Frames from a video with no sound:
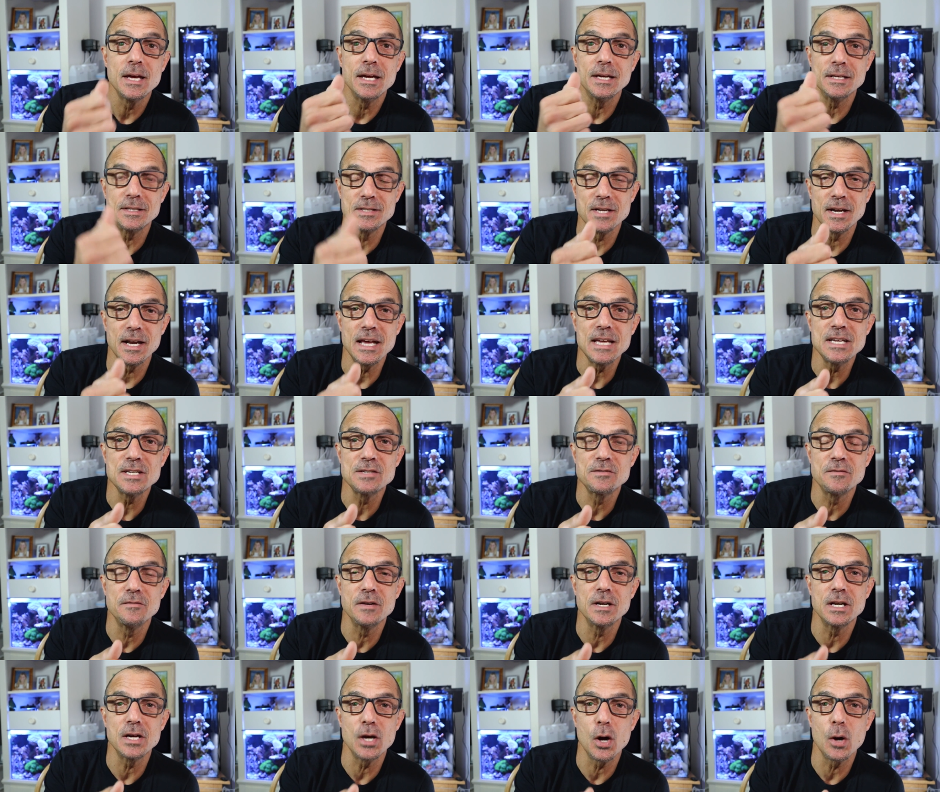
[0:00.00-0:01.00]
In today's
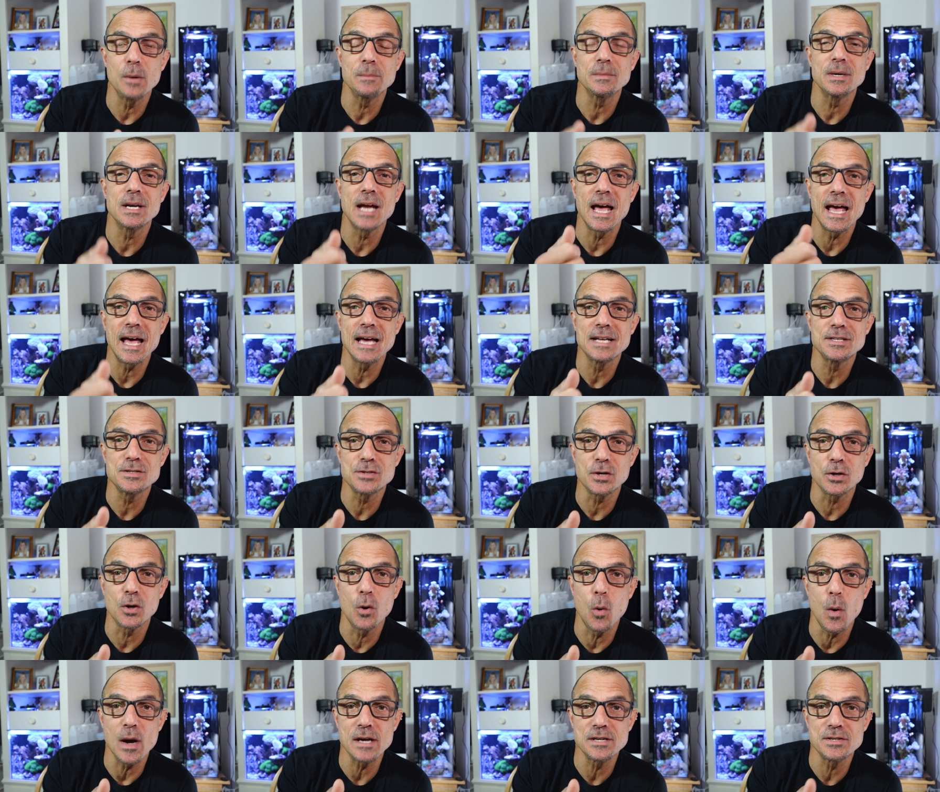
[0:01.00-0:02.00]
video, I'm going to answer
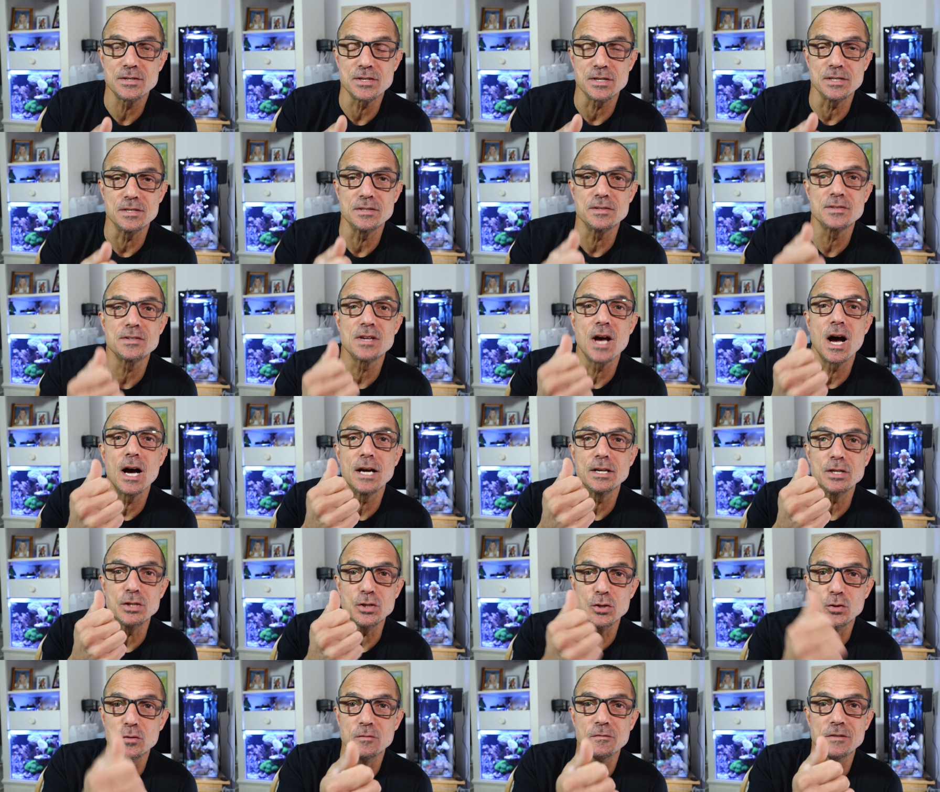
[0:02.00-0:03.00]
questions on
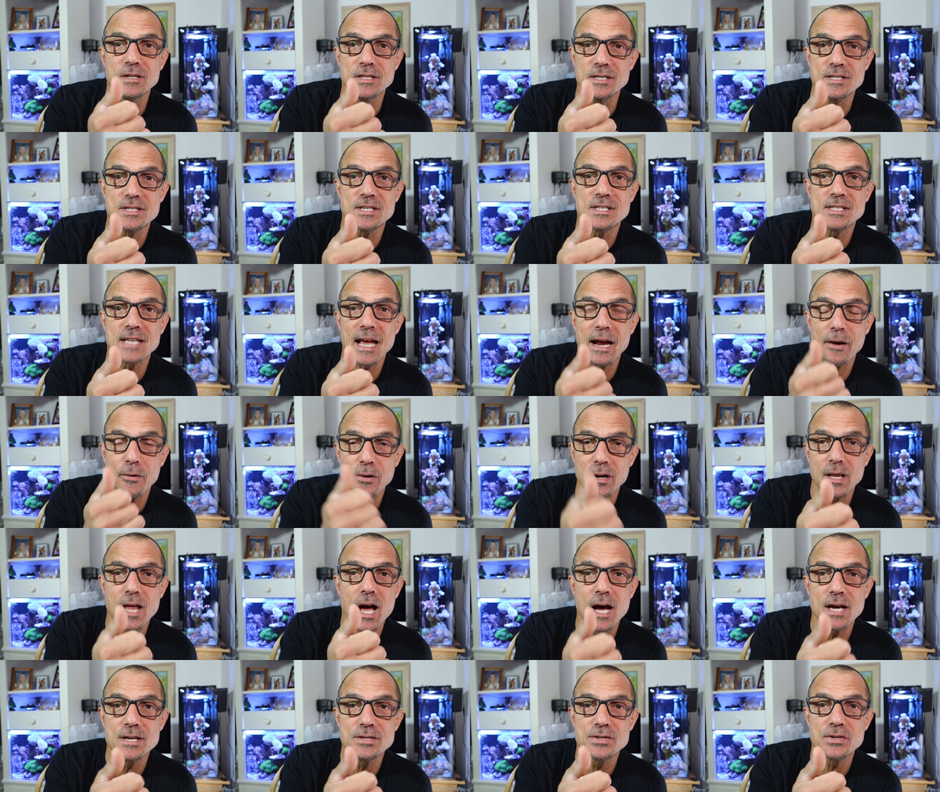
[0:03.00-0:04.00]
UV
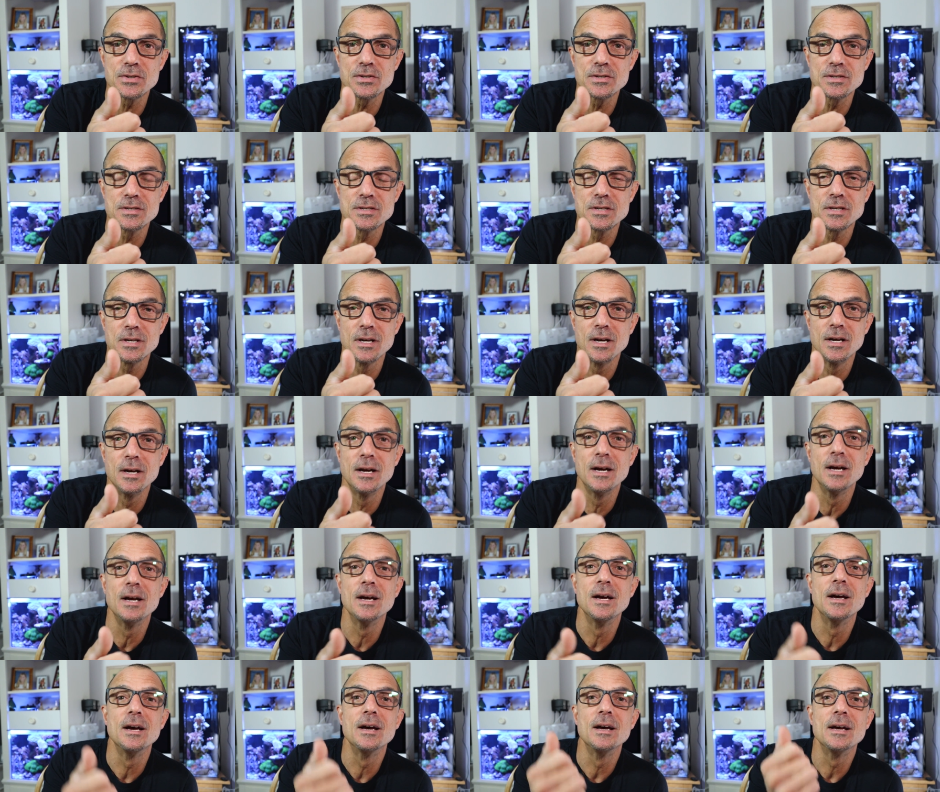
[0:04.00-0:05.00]
sterilizers,
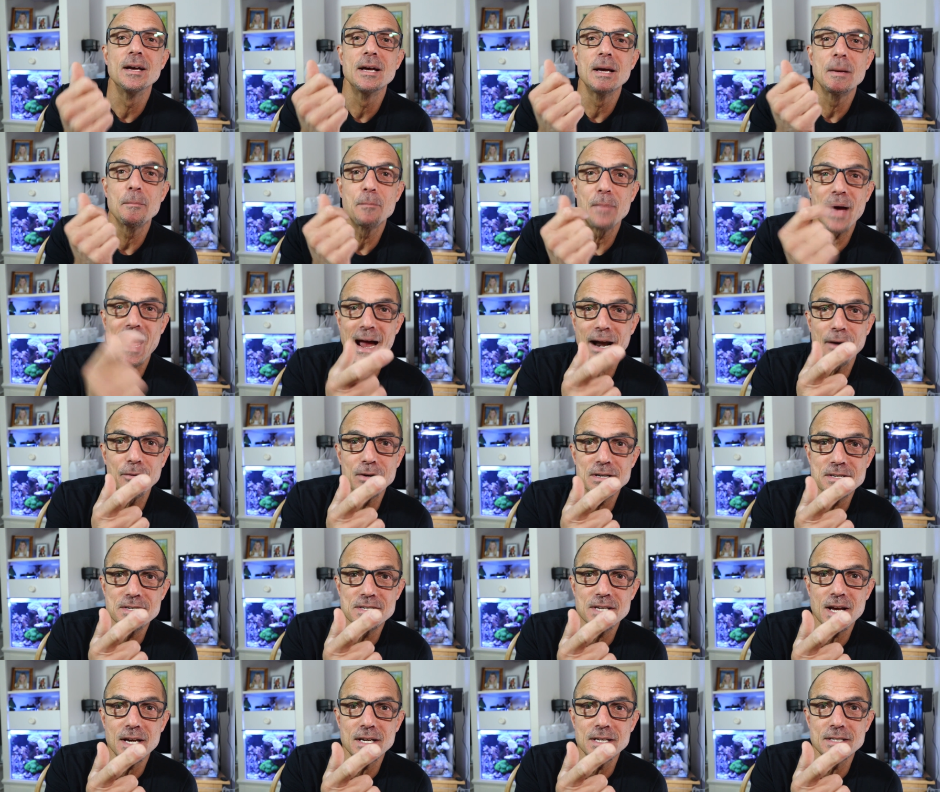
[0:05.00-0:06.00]

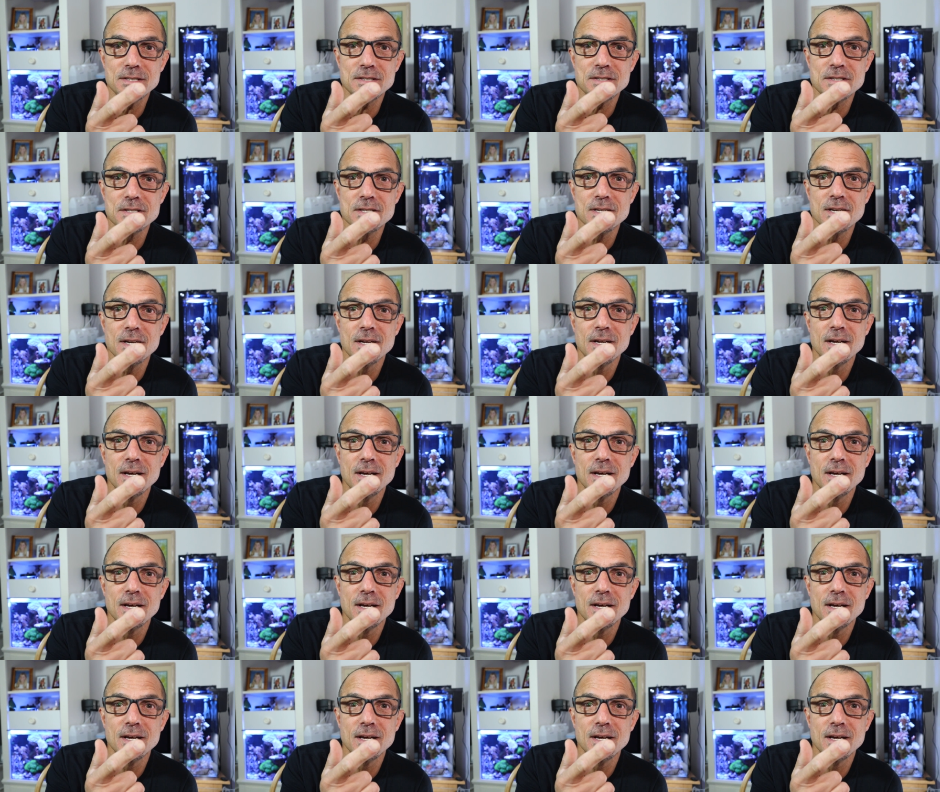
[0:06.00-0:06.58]
parasites,